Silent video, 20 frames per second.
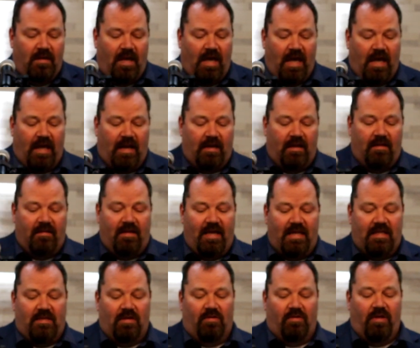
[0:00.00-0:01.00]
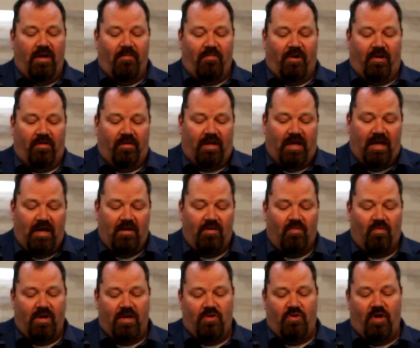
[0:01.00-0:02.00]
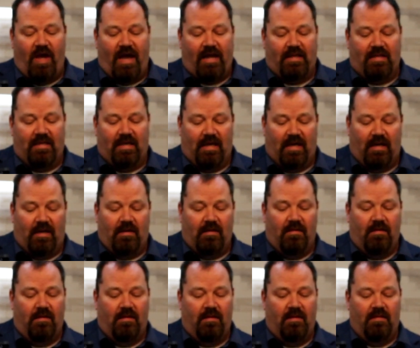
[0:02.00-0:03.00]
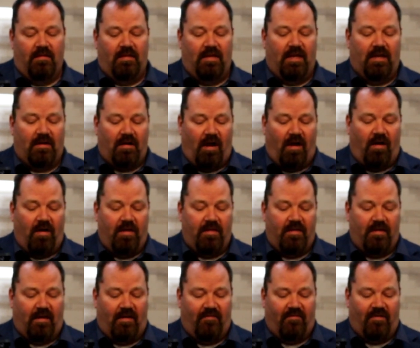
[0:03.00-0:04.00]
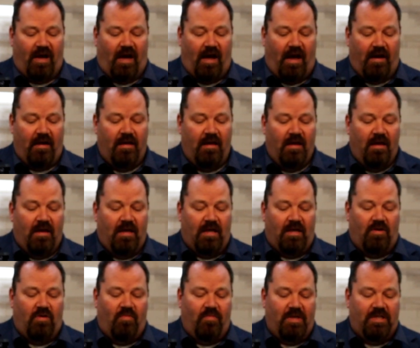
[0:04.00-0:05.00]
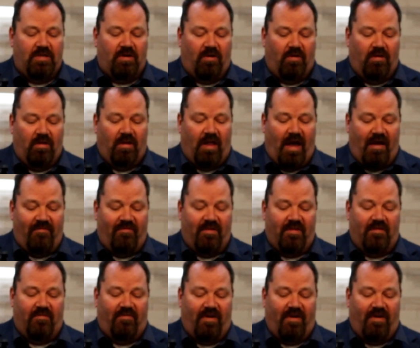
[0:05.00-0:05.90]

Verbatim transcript: And they deliberately rejected the incarnate Son of God, in whom eternal life is